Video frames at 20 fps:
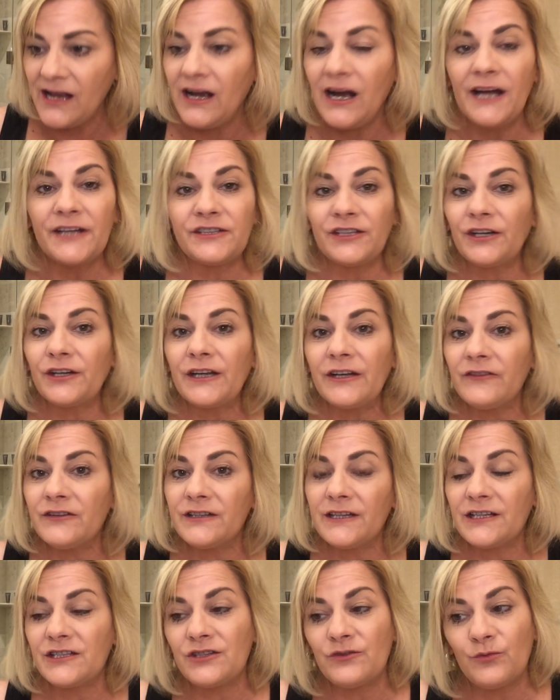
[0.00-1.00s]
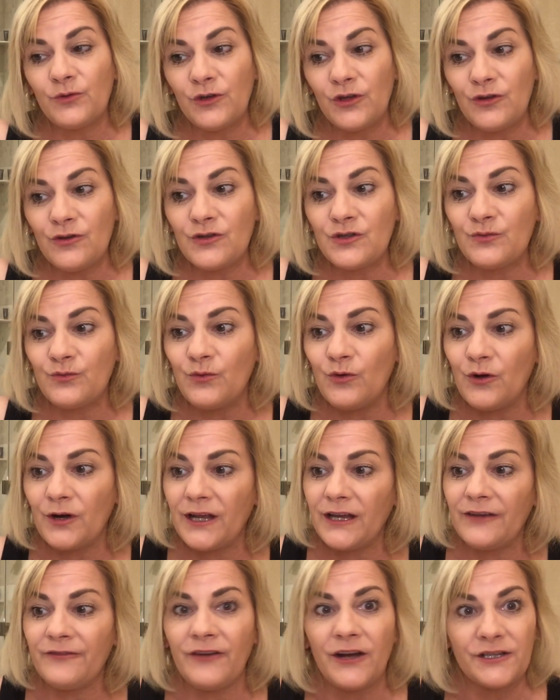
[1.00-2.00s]
I don't even need to use water
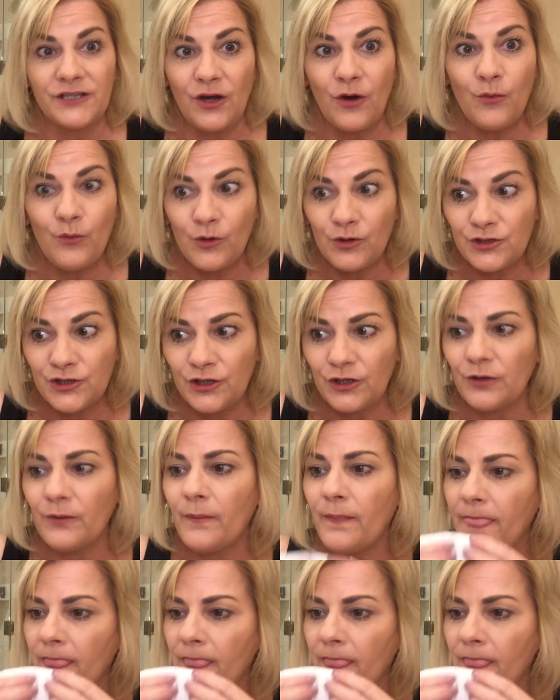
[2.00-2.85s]
if I don't want to.